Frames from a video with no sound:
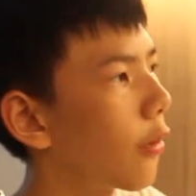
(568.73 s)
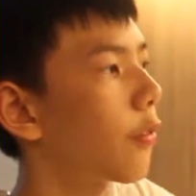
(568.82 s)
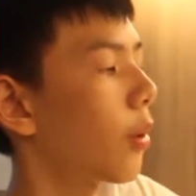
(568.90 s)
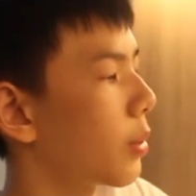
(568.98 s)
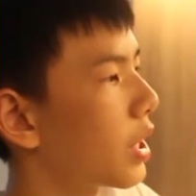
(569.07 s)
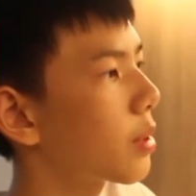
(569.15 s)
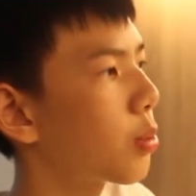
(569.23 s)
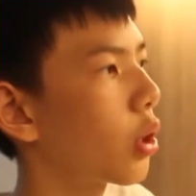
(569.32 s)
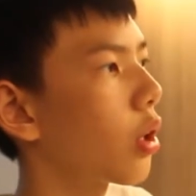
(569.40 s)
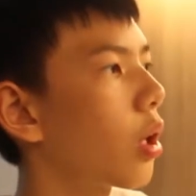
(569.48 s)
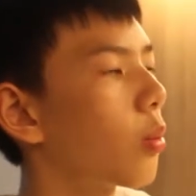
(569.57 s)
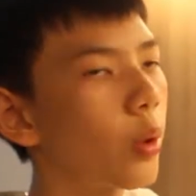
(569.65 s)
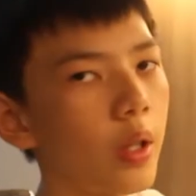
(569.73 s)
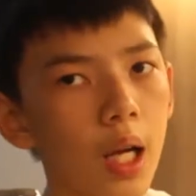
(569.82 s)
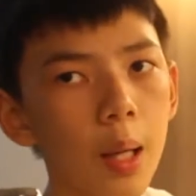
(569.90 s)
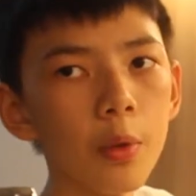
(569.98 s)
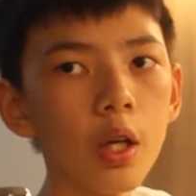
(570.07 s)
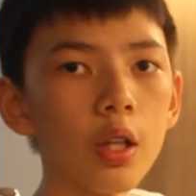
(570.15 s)
from this point onward,
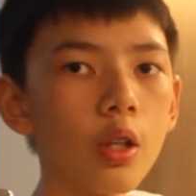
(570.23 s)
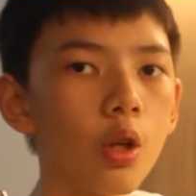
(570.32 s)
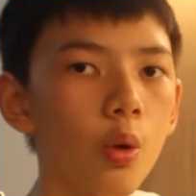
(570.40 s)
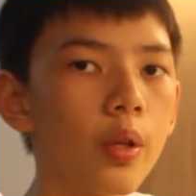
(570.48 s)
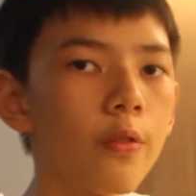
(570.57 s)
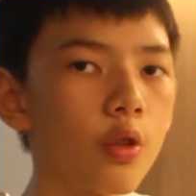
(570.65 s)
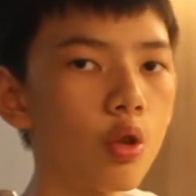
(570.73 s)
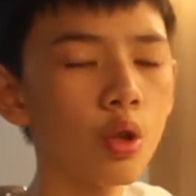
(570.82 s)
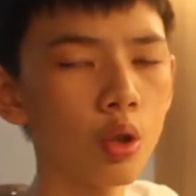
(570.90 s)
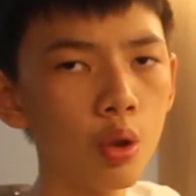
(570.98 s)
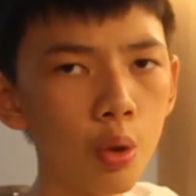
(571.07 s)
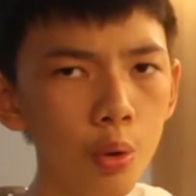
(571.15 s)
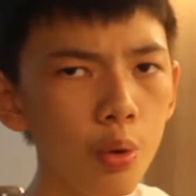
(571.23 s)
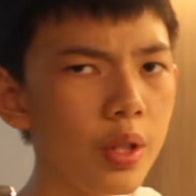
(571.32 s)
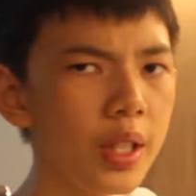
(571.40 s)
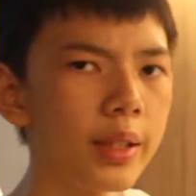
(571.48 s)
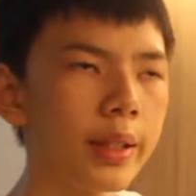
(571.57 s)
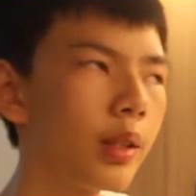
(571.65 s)
I'm not going to go into too
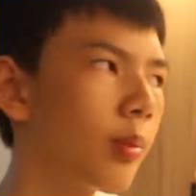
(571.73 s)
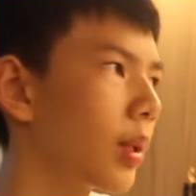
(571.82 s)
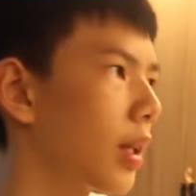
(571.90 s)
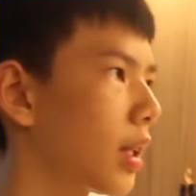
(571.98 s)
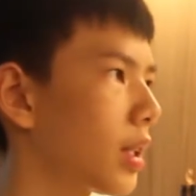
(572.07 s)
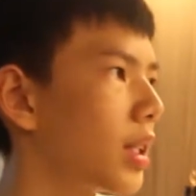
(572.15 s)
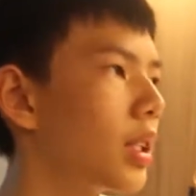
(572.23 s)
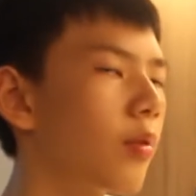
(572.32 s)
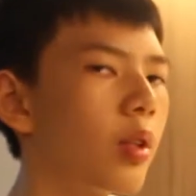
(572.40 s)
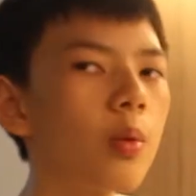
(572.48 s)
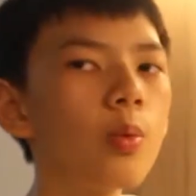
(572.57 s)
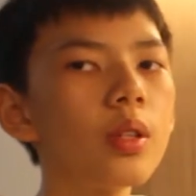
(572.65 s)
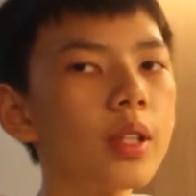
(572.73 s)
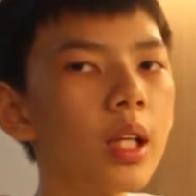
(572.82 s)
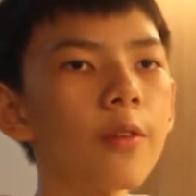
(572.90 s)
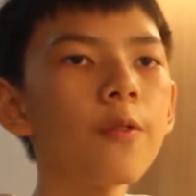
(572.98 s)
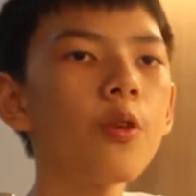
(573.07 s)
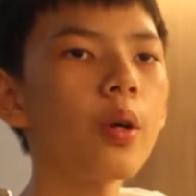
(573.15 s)
detail because this video would
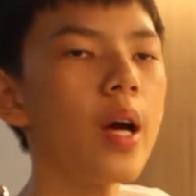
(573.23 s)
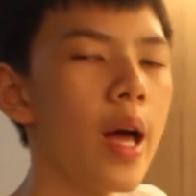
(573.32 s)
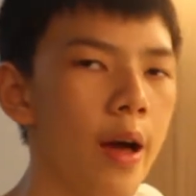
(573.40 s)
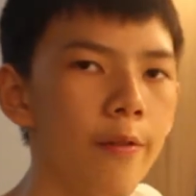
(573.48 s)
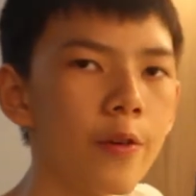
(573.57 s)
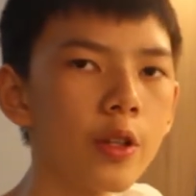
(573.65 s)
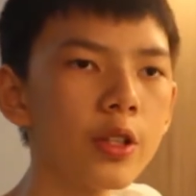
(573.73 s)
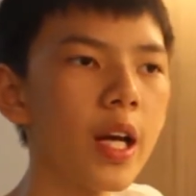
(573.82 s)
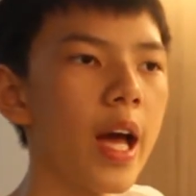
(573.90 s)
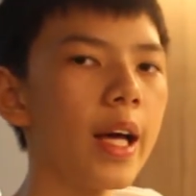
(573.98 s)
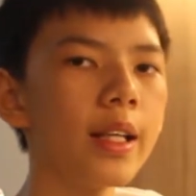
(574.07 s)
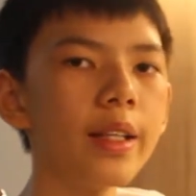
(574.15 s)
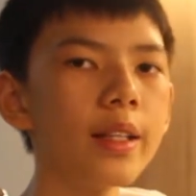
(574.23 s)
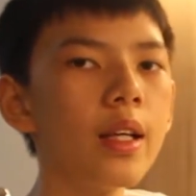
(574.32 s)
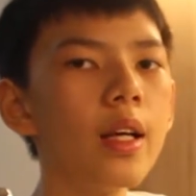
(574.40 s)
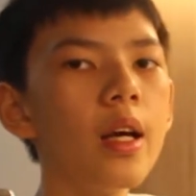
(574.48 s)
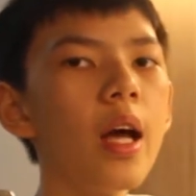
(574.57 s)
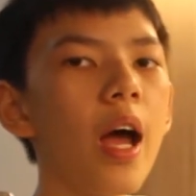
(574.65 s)
take forever to edit
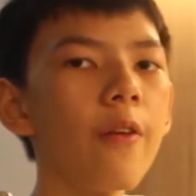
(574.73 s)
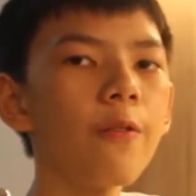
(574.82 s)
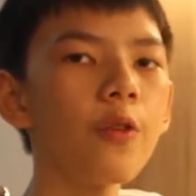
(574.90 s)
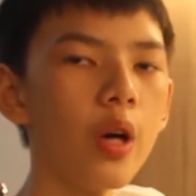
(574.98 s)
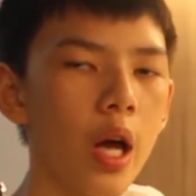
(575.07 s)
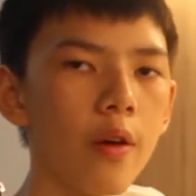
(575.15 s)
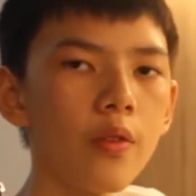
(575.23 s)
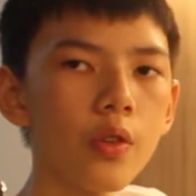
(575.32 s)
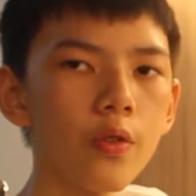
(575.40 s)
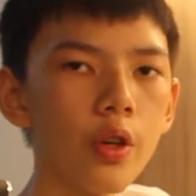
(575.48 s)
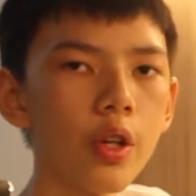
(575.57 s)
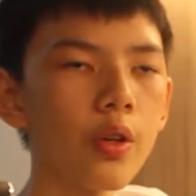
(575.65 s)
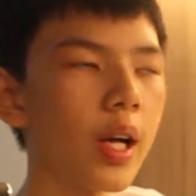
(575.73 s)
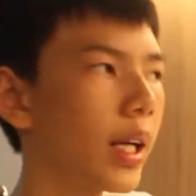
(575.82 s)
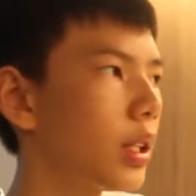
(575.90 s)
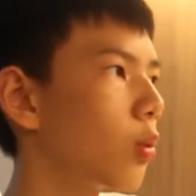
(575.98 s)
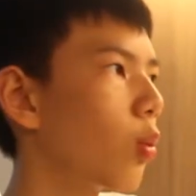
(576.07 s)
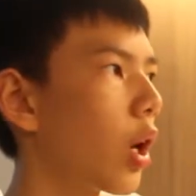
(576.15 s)
and forever for you
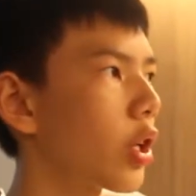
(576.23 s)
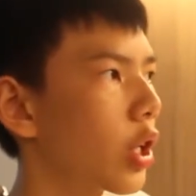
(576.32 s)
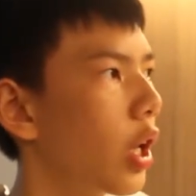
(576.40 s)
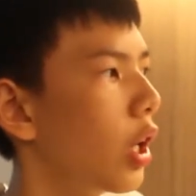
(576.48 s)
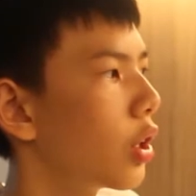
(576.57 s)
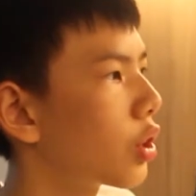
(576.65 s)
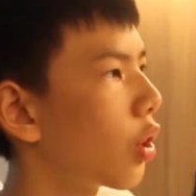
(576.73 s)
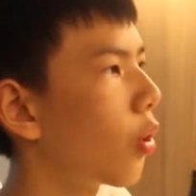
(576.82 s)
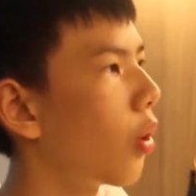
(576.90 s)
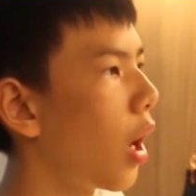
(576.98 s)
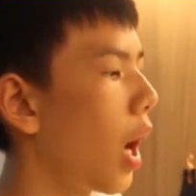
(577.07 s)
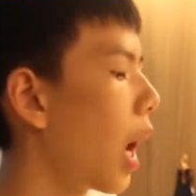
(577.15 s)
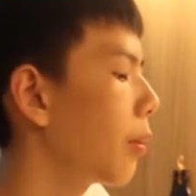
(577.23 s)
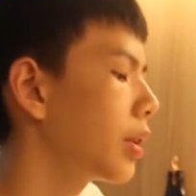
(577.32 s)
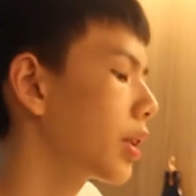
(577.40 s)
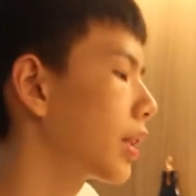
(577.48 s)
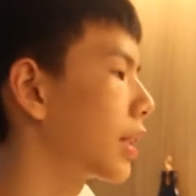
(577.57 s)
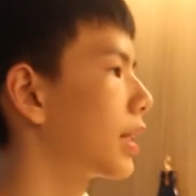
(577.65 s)
guys to watch. So I'm just going to